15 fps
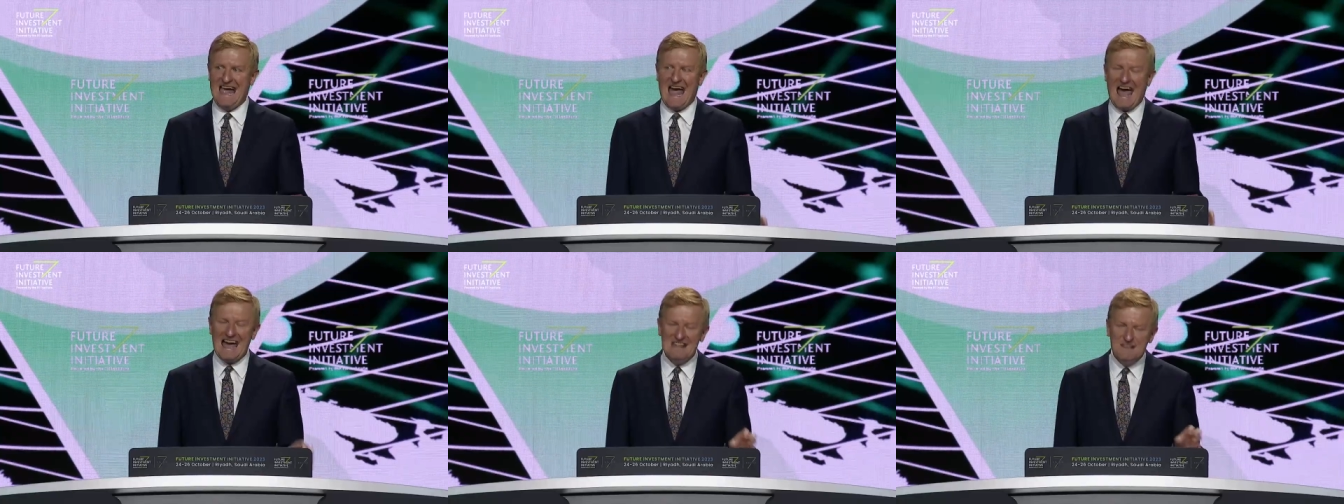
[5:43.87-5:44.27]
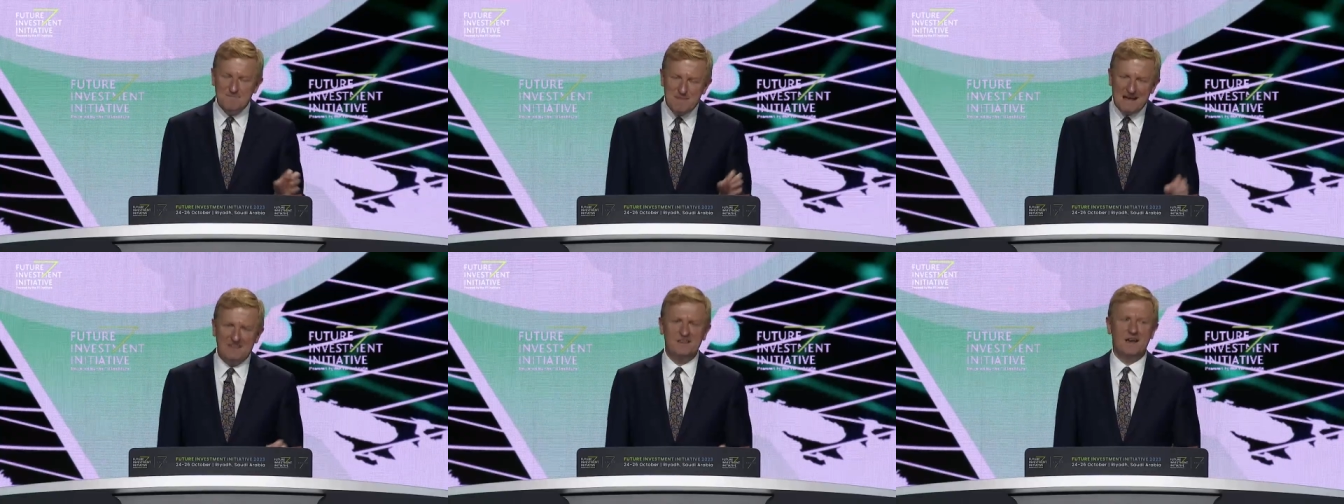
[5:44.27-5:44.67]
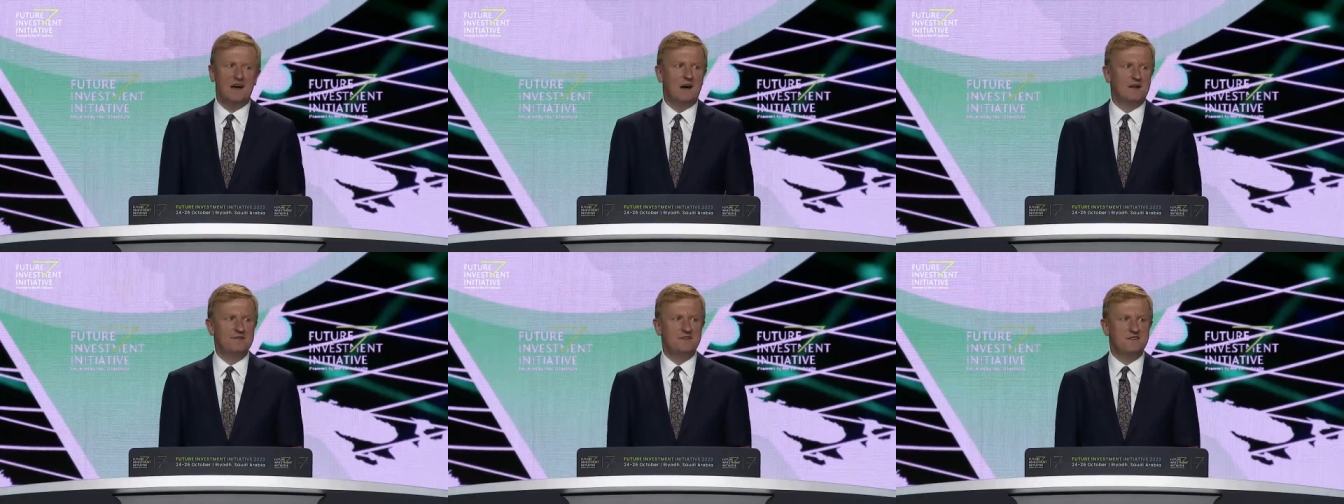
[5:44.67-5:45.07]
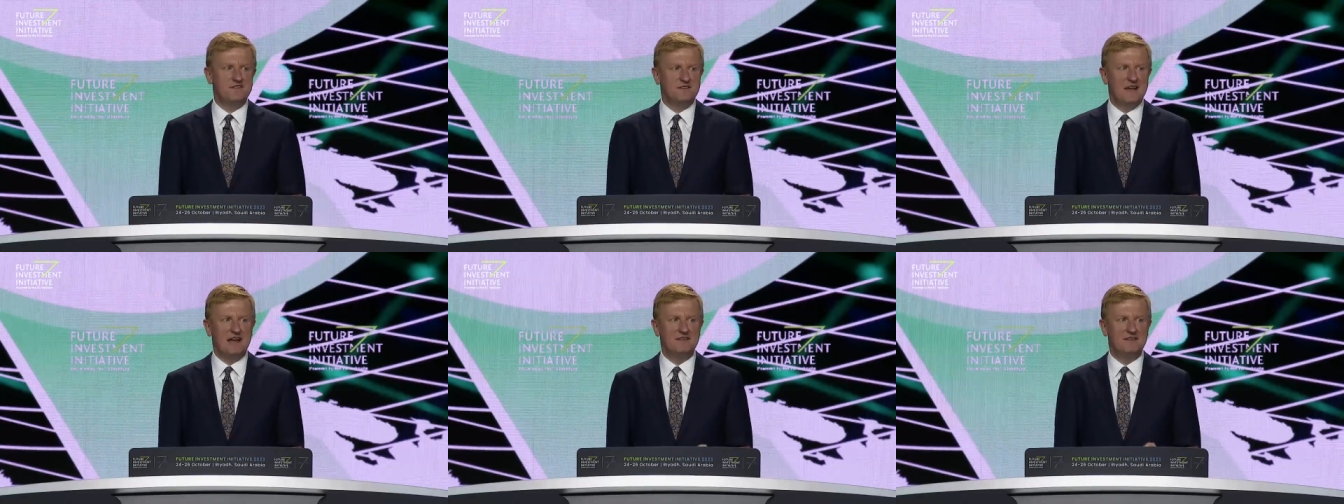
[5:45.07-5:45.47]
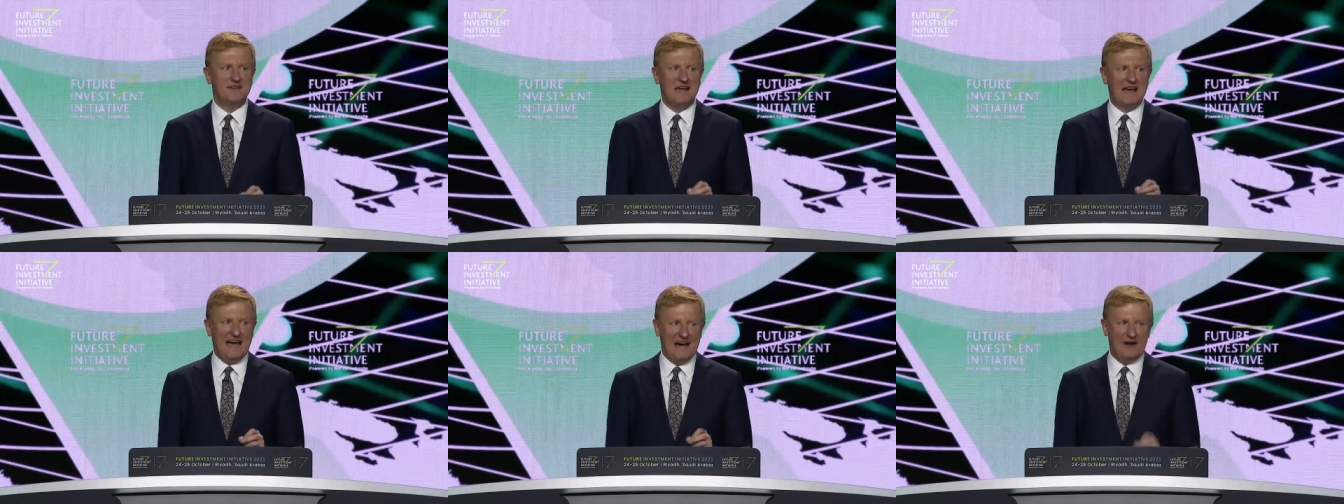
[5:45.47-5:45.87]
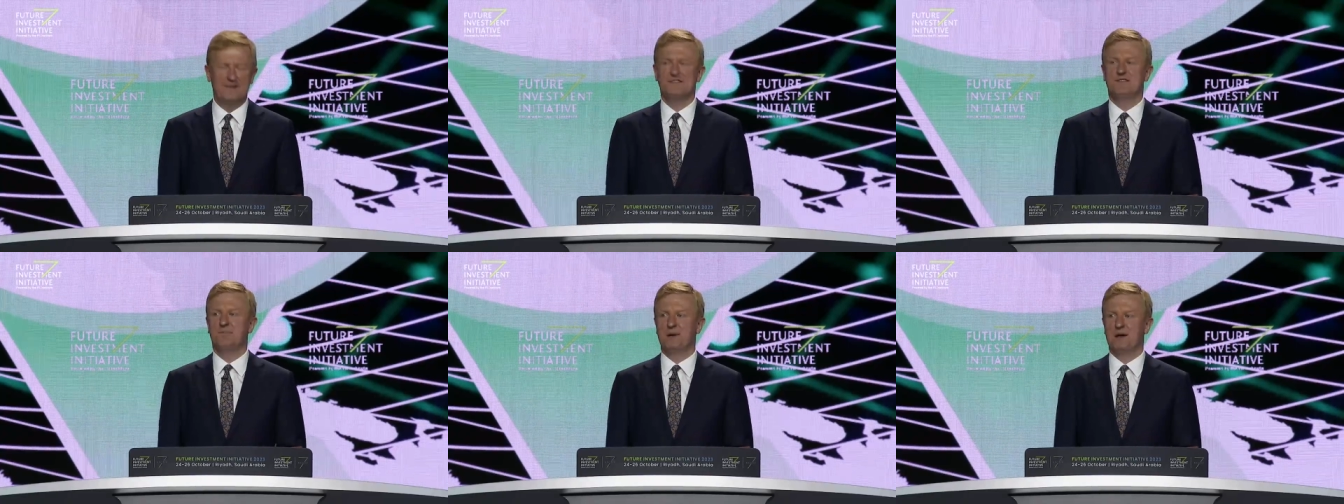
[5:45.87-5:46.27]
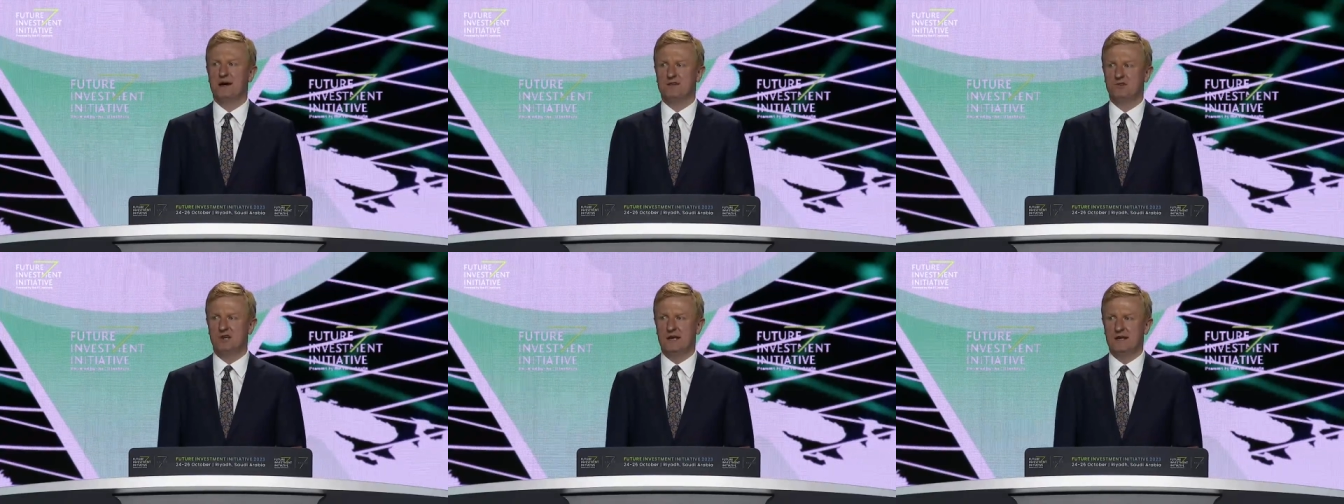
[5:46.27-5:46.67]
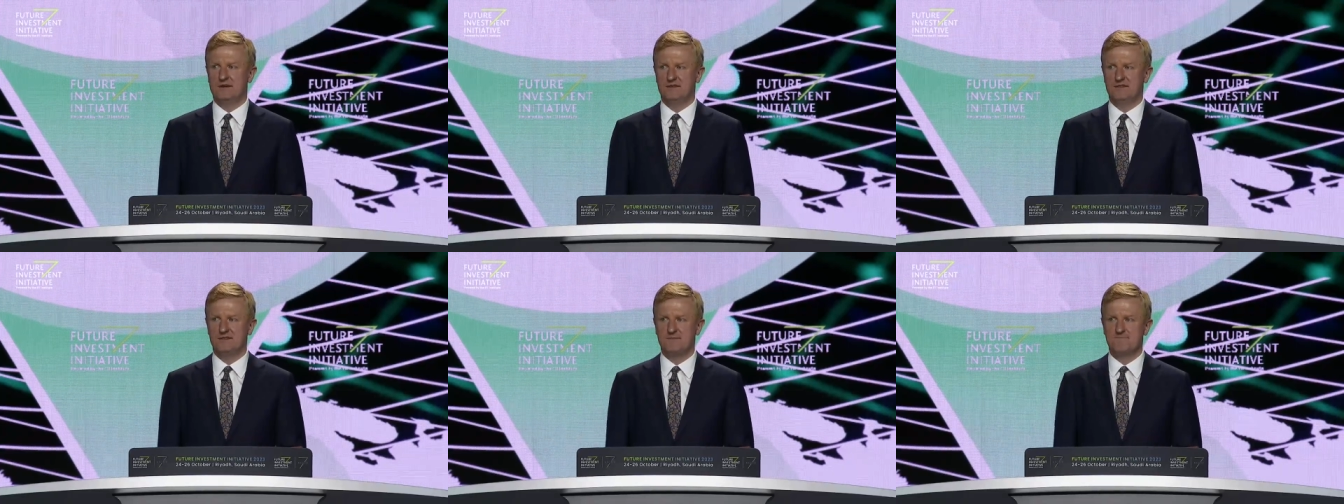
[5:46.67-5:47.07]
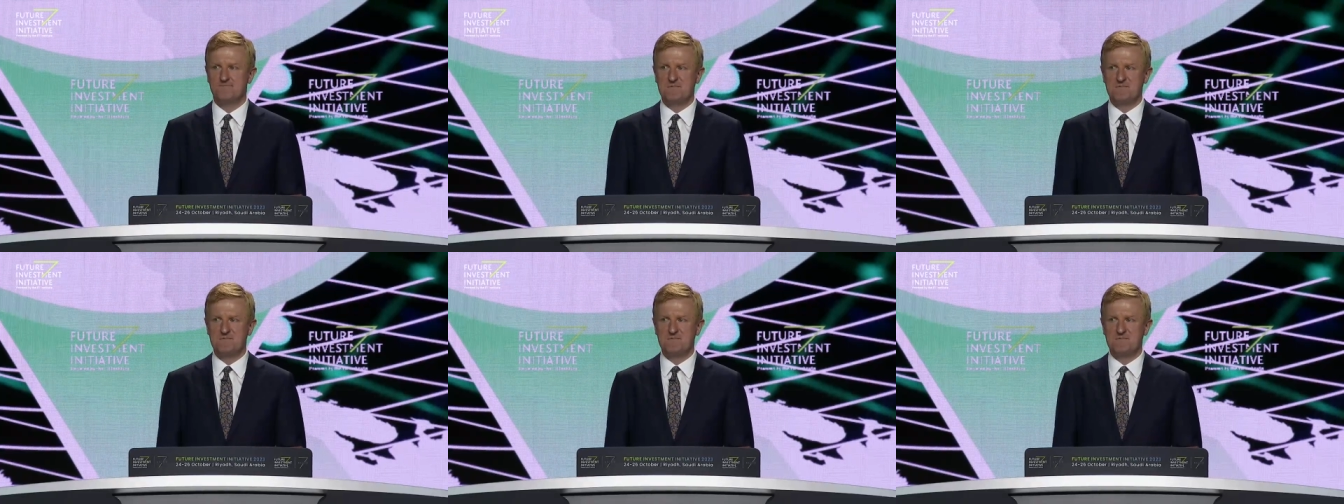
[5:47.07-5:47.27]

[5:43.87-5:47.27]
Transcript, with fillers: and better understanding our supply chains.